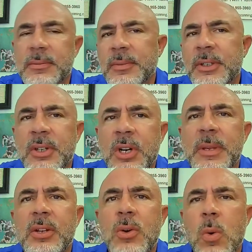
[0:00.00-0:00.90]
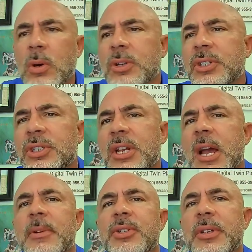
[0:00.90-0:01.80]
There are going to be corners in
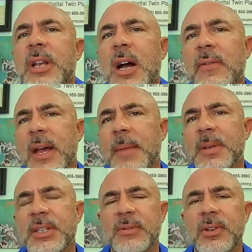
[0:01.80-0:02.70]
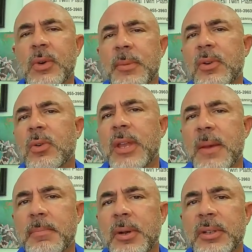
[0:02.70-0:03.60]
geometry of that piece of equipment or
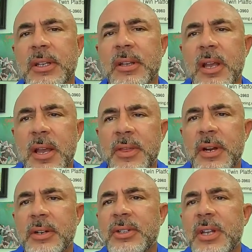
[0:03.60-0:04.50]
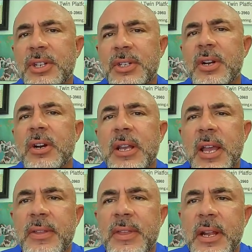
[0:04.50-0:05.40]
that building that are stationary,
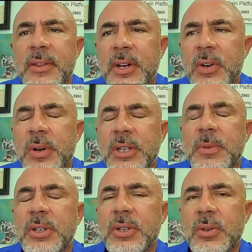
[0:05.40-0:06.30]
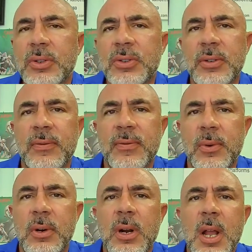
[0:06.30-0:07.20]
and that they're going to be used
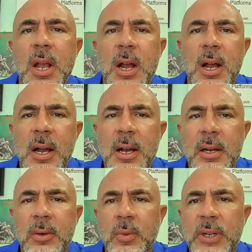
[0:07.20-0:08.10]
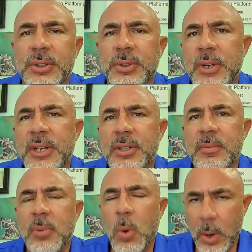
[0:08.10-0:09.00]
for
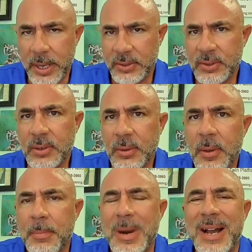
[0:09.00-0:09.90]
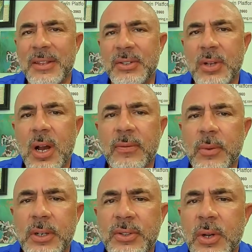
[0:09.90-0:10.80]
registration points by the
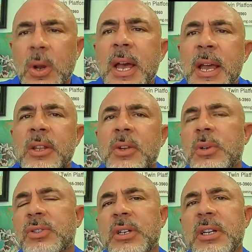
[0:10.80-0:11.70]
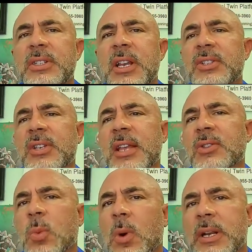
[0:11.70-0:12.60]
software. So in other words, they're going to take
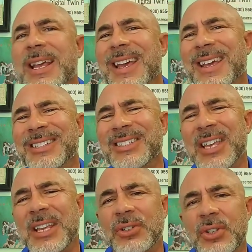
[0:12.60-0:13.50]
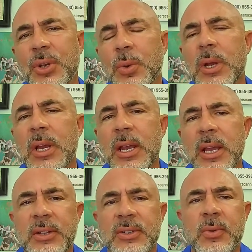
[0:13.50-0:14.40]
scans 1 and scan 2.
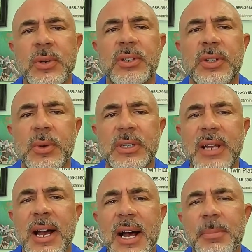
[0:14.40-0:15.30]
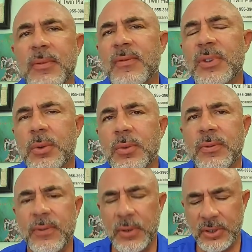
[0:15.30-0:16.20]
It's going to do a top view
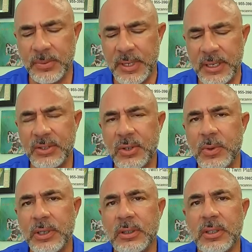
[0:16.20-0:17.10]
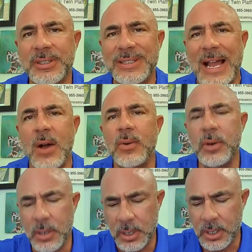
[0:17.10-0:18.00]
first, meaning it's going to look
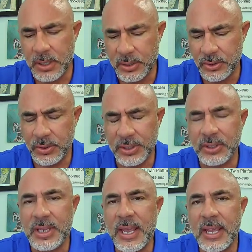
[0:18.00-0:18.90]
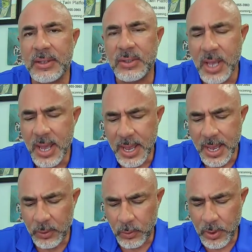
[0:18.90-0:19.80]
down onto the scans
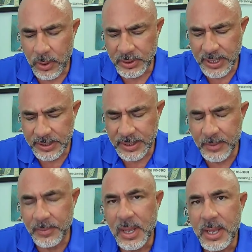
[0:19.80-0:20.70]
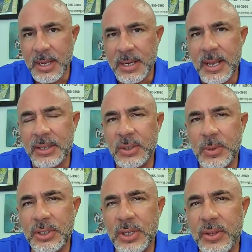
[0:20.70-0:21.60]
and rotate them next to
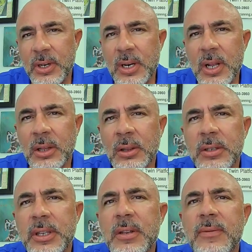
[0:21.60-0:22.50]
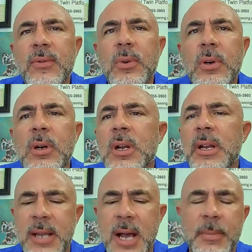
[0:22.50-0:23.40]
each other, looking for
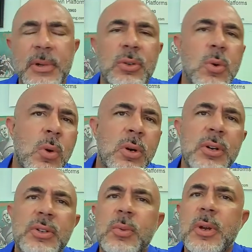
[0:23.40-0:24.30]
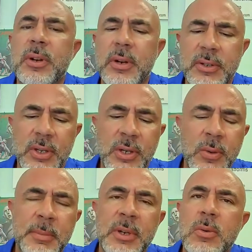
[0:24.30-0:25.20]
common corners, whether it's
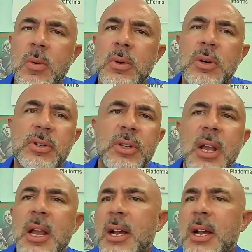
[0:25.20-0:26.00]
equipment corners,